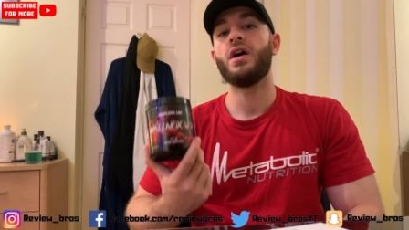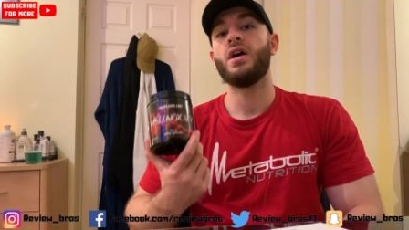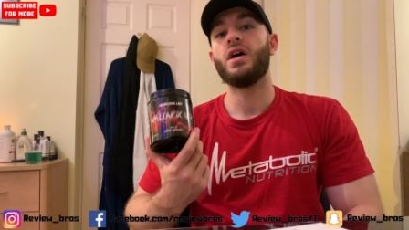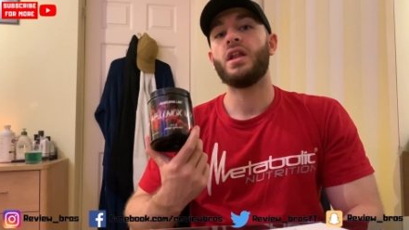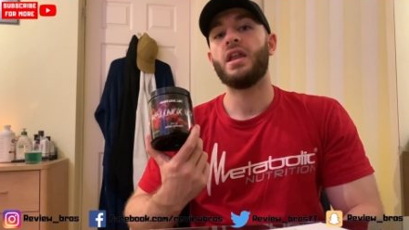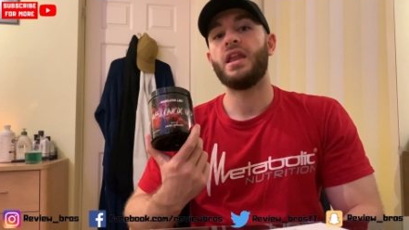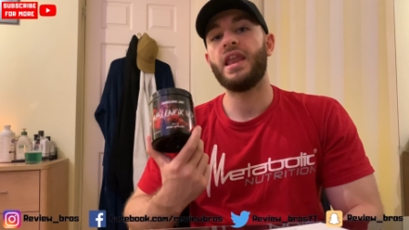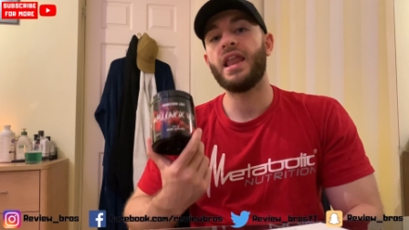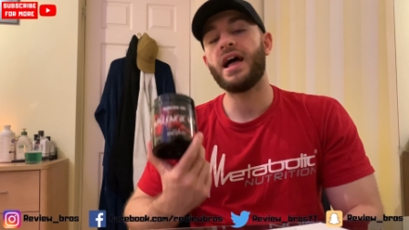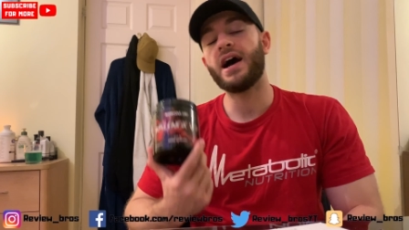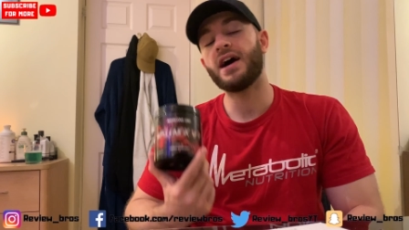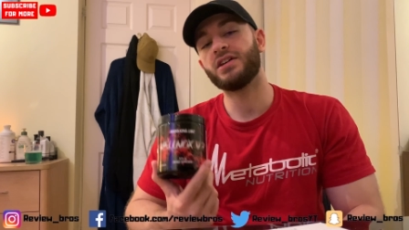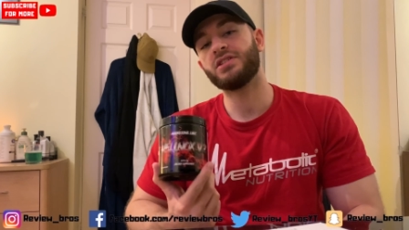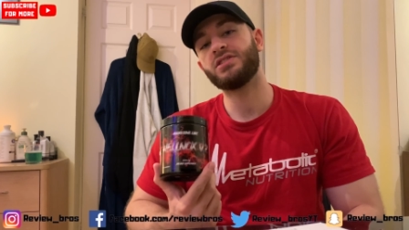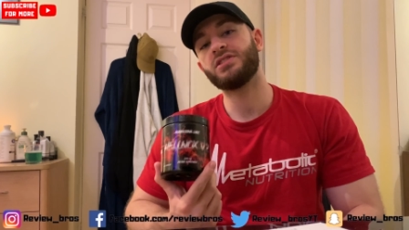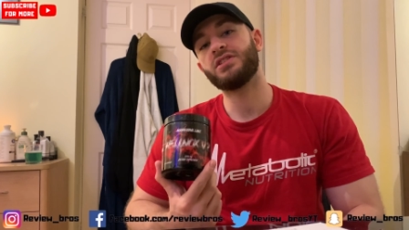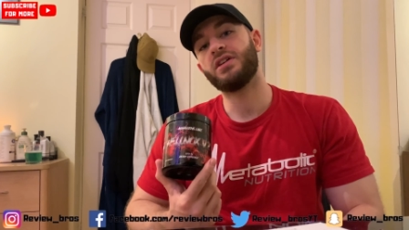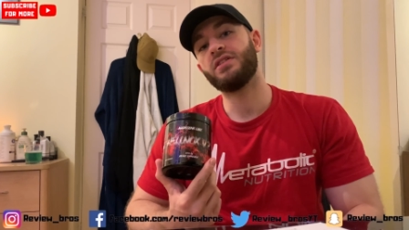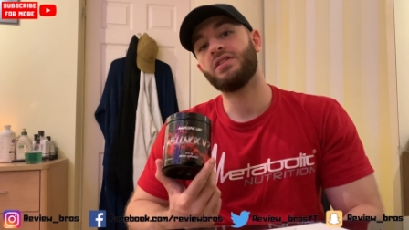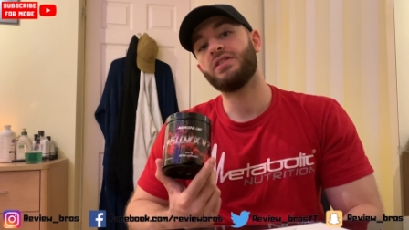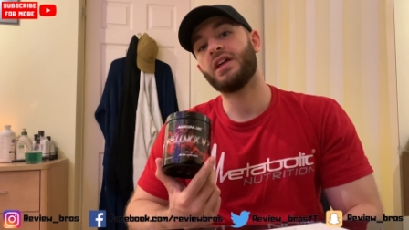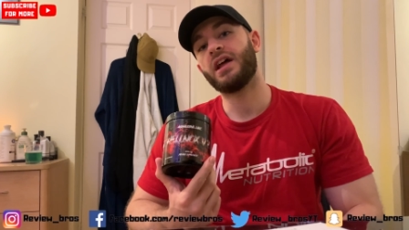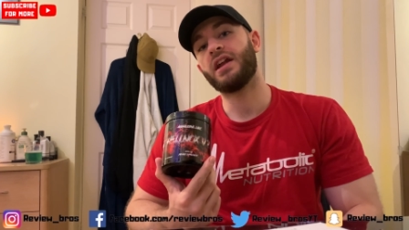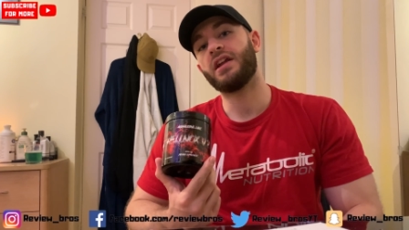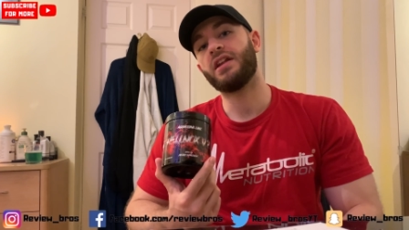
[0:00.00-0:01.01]
Let us
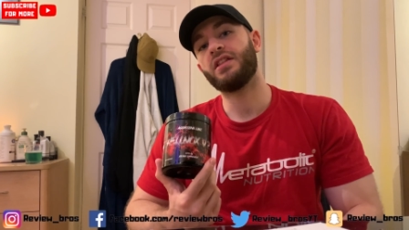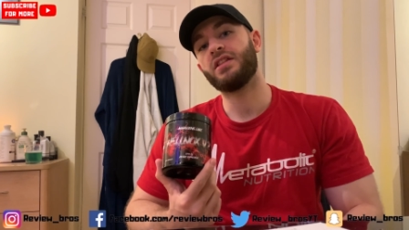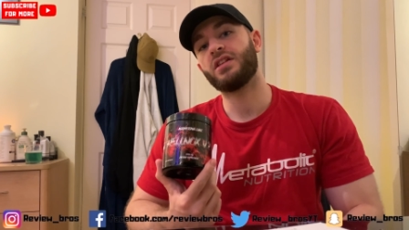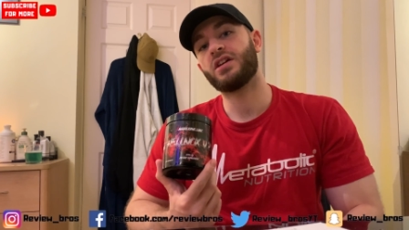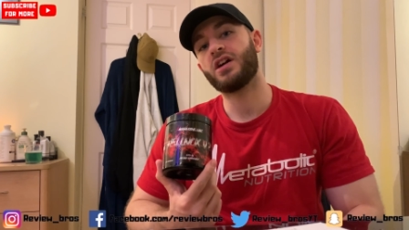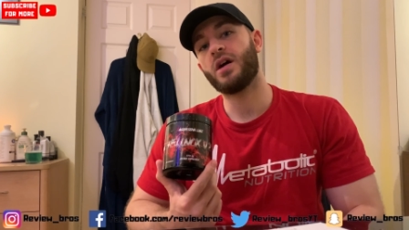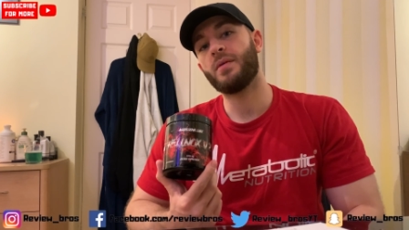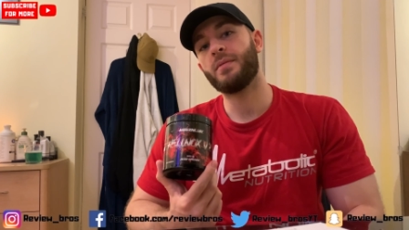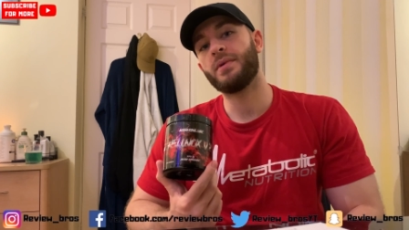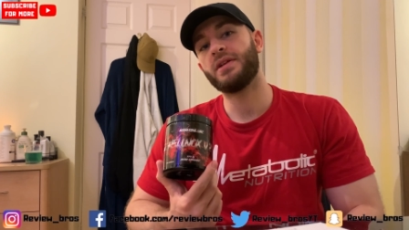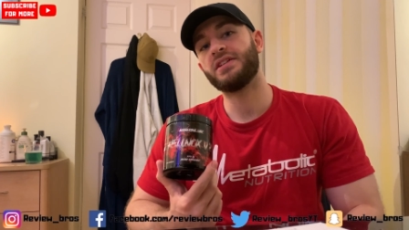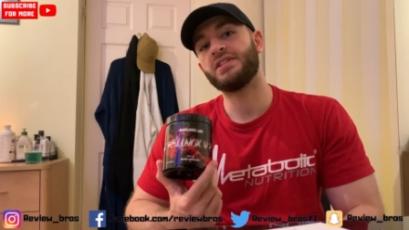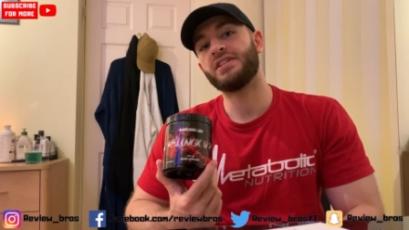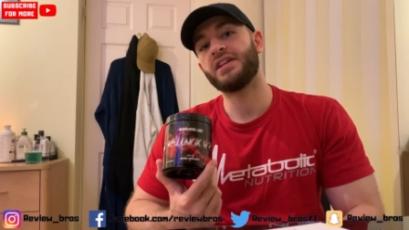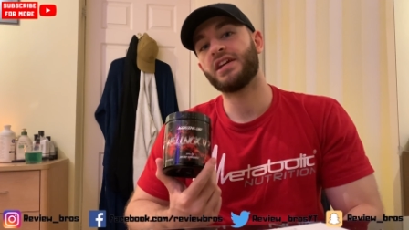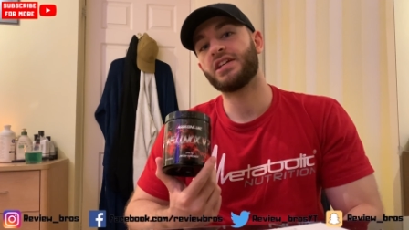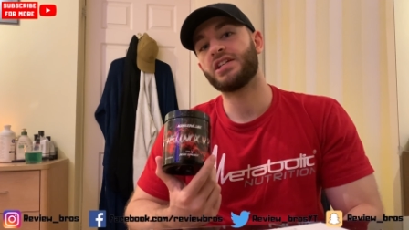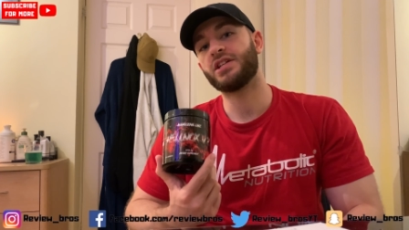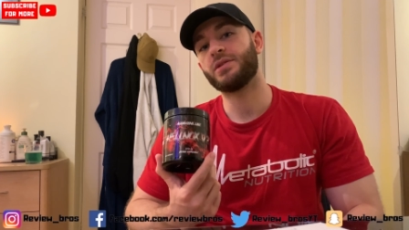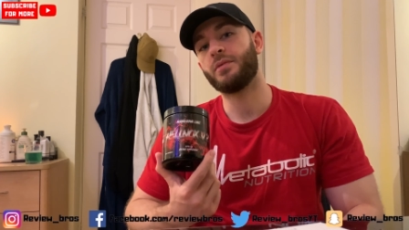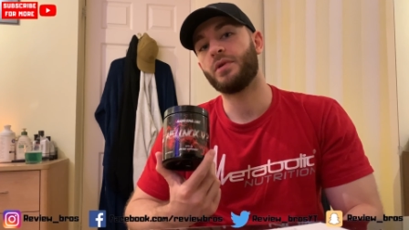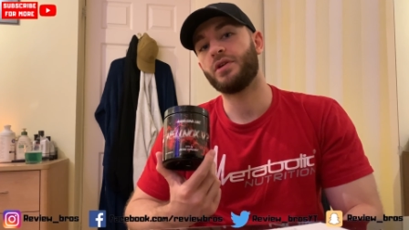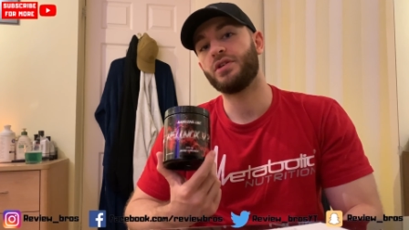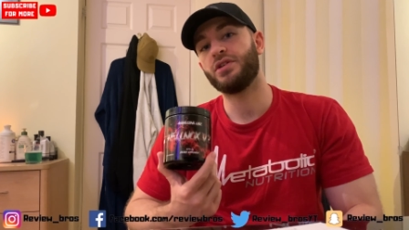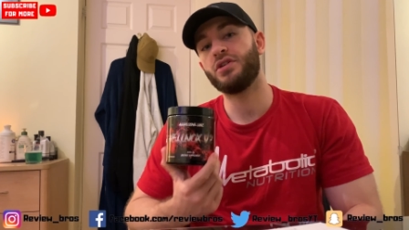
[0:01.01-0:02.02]
know down in the comment
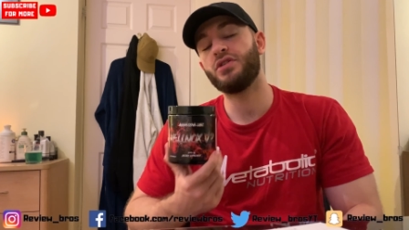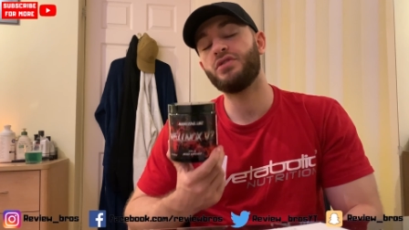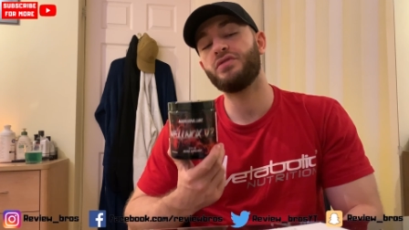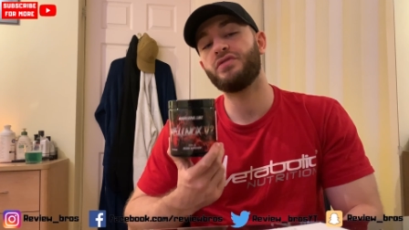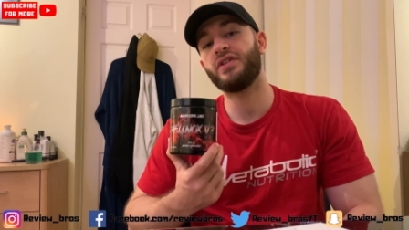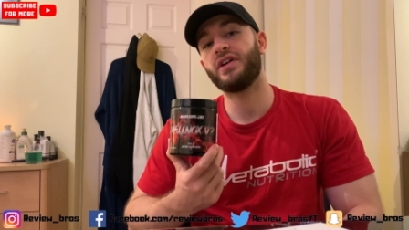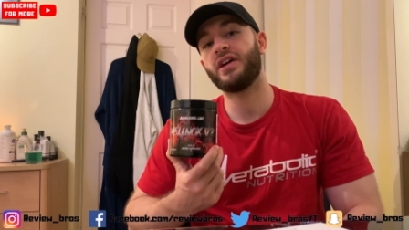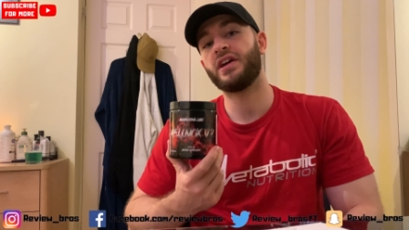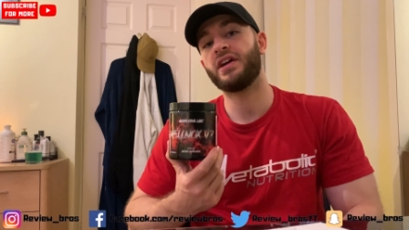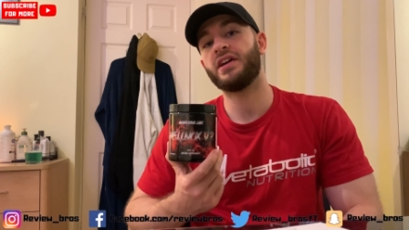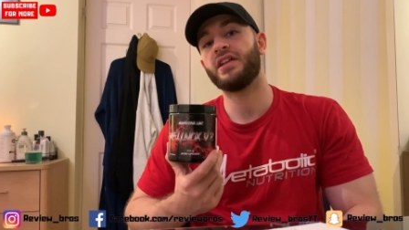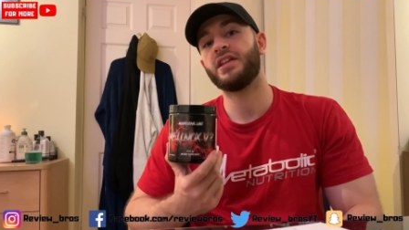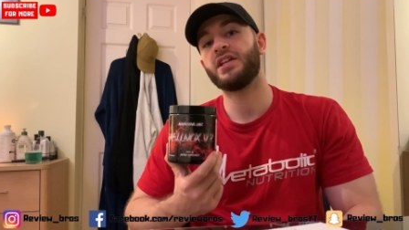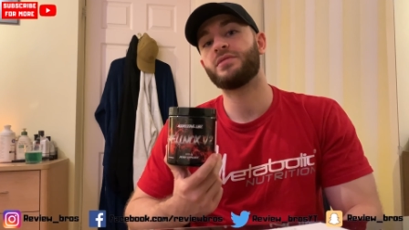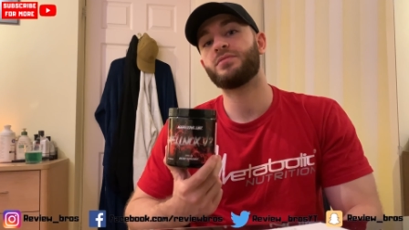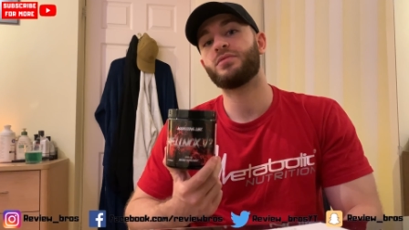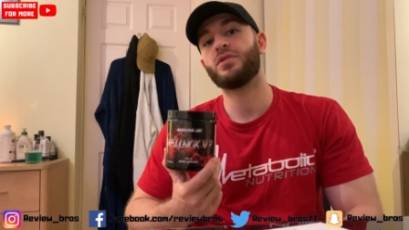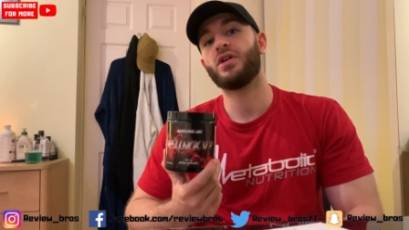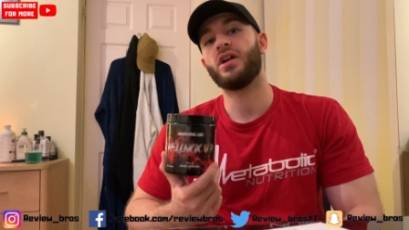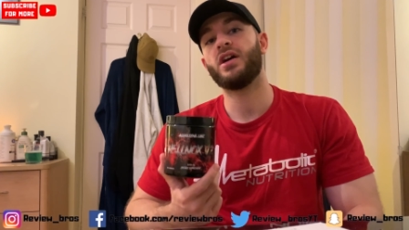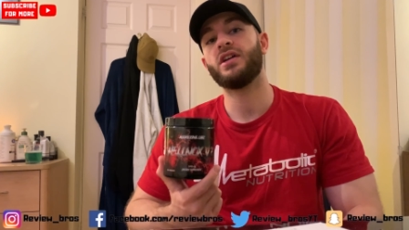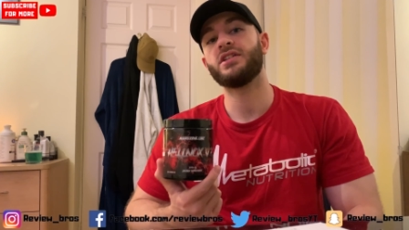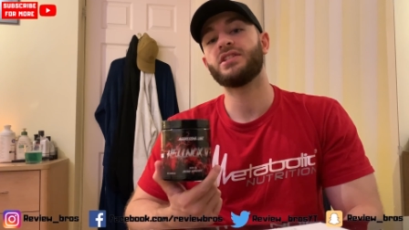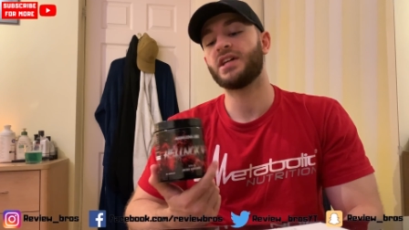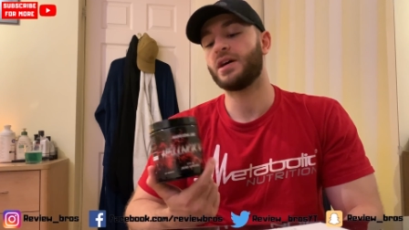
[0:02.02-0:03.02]
section what you think of this
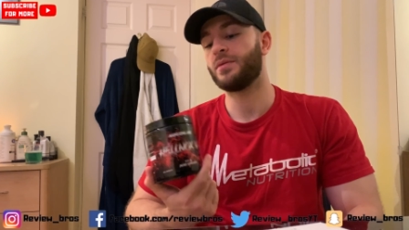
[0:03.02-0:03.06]
product